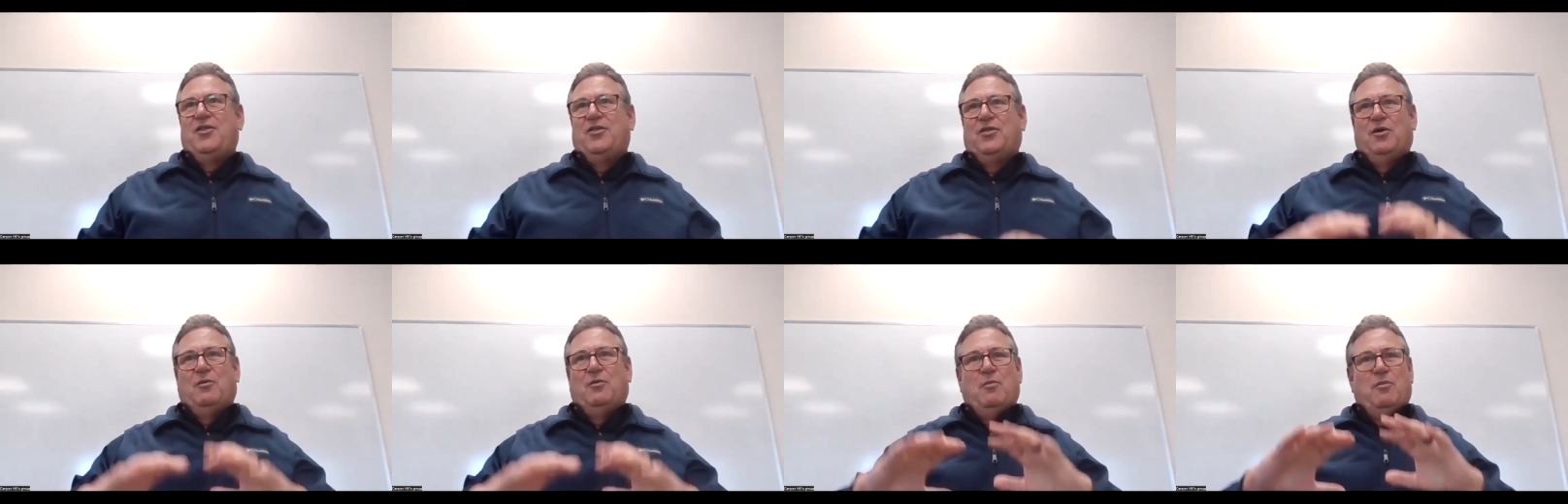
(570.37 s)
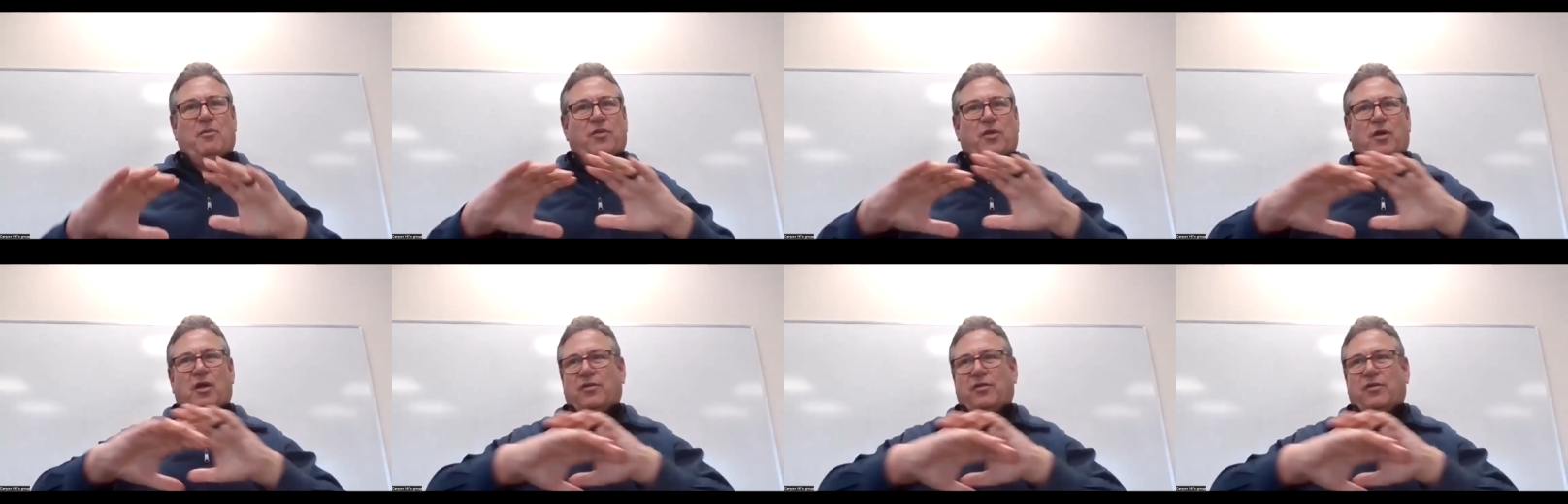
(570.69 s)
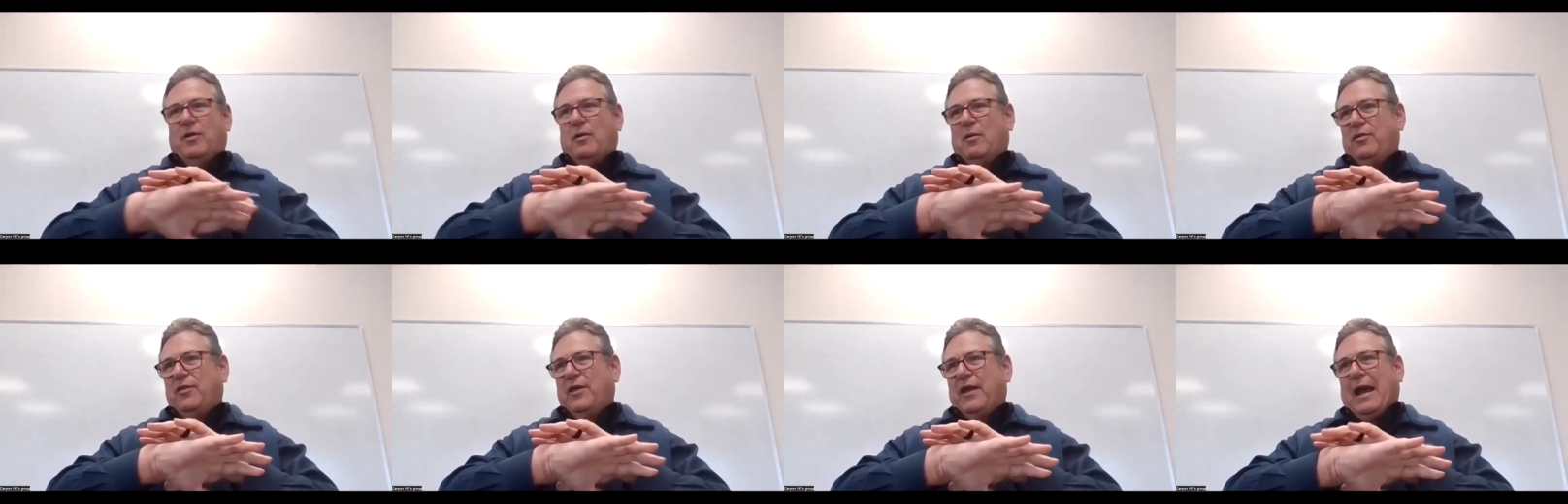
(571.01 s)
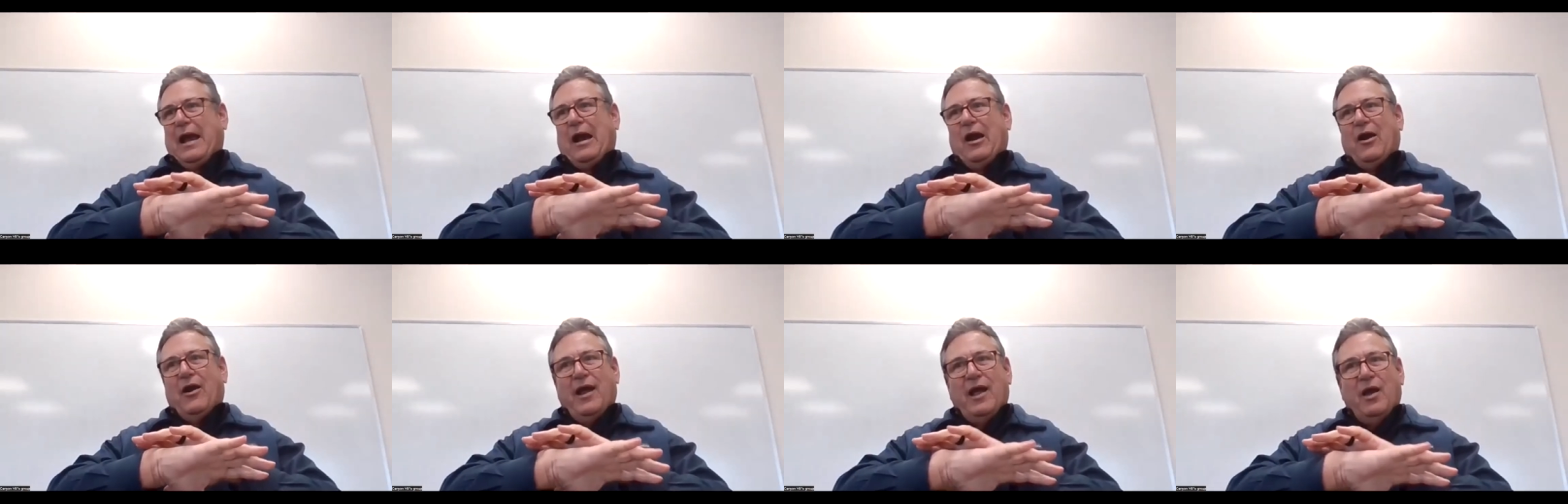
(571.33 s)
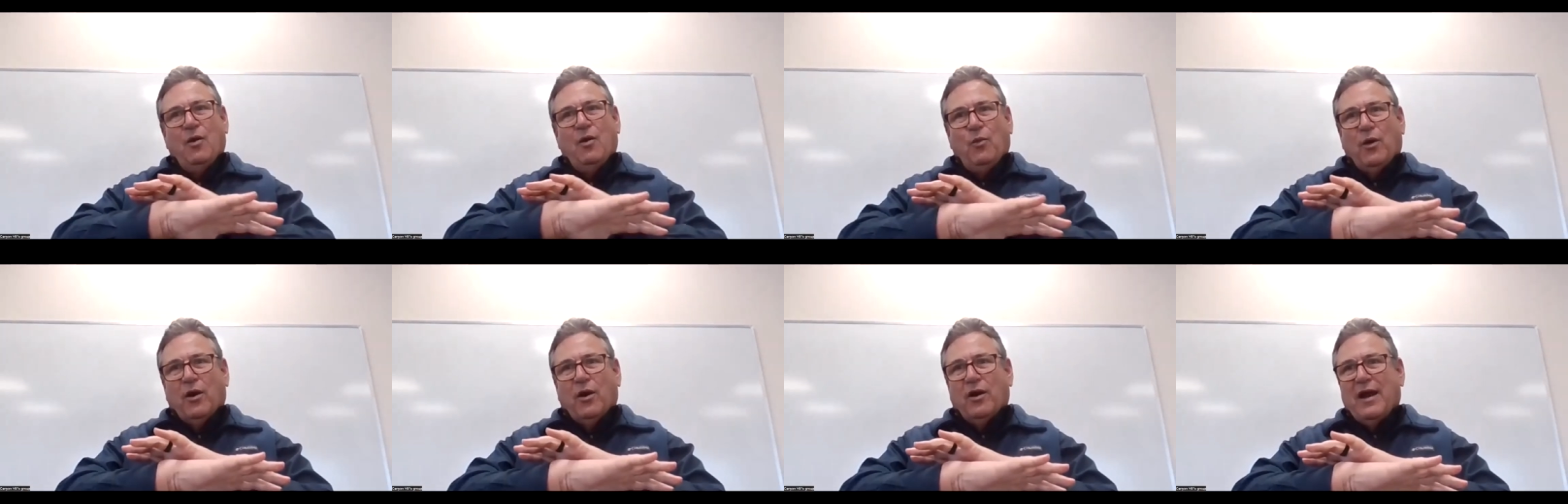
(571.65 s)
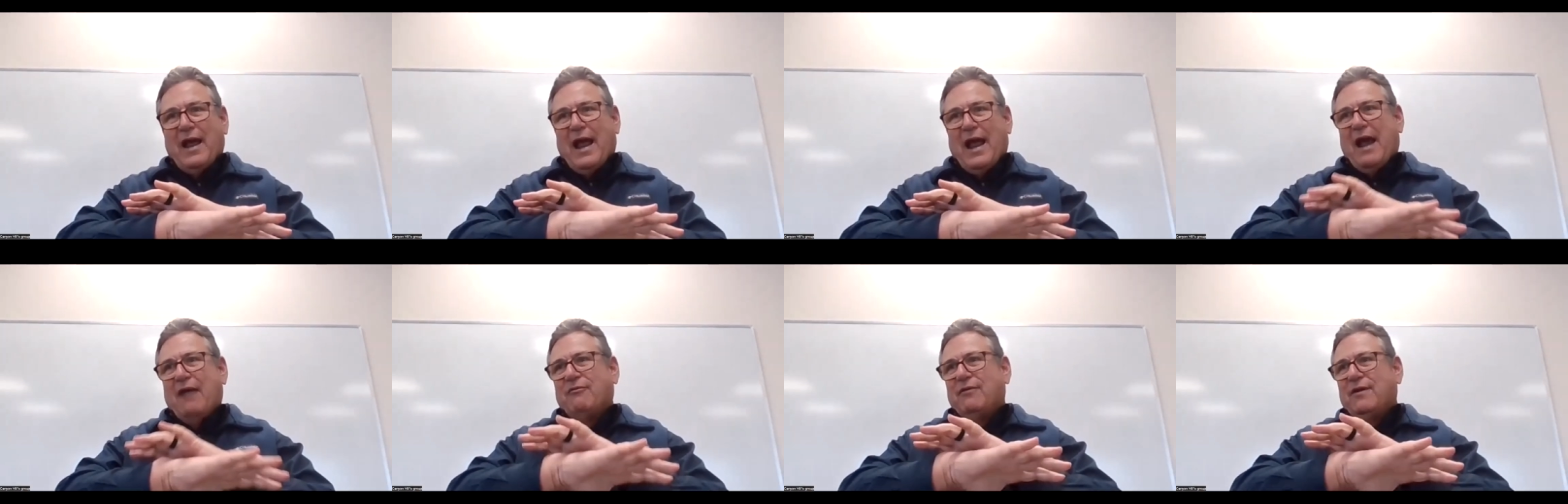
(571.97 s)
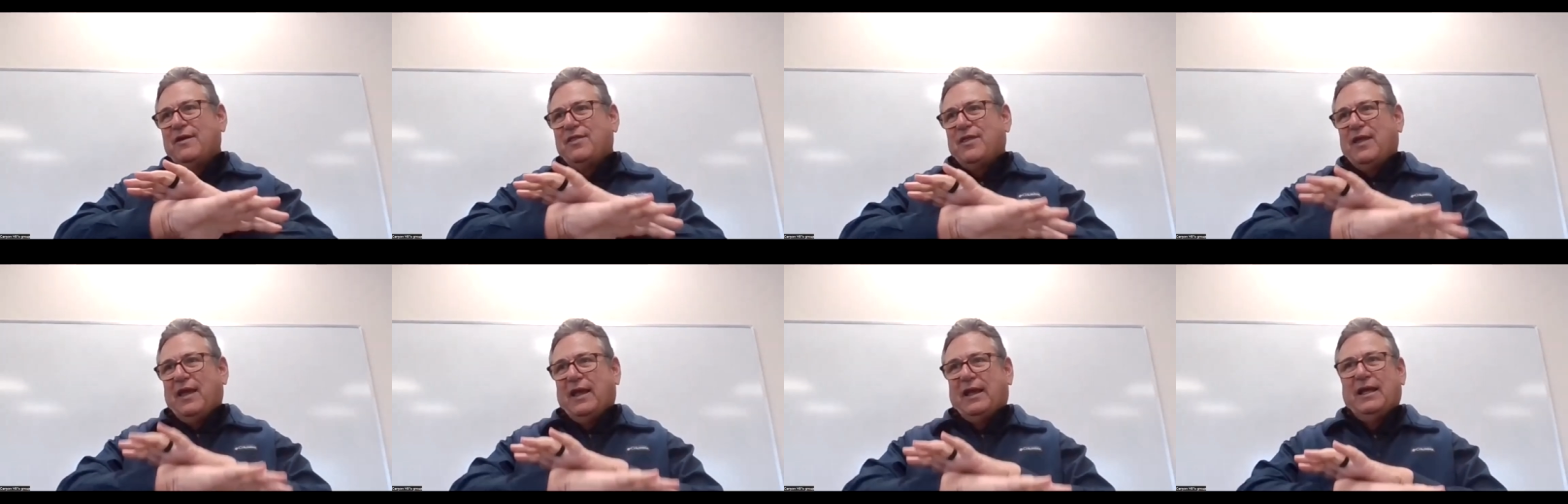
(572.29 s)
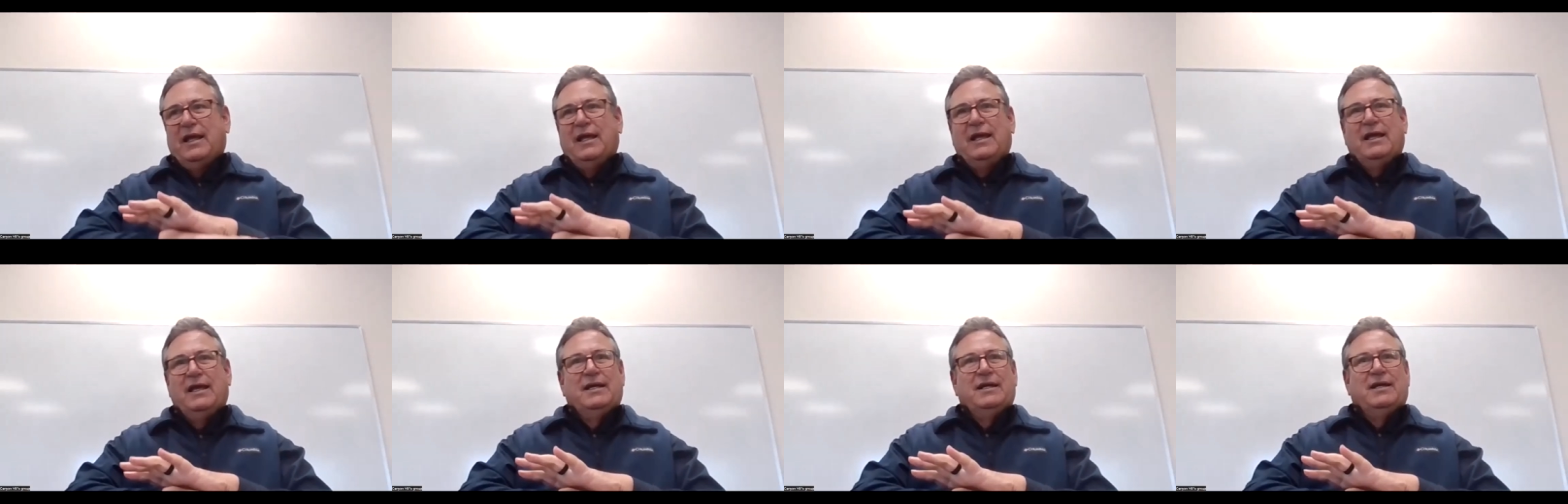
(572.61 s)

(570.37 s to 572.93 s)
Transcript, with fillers: the, the, the, the area where everything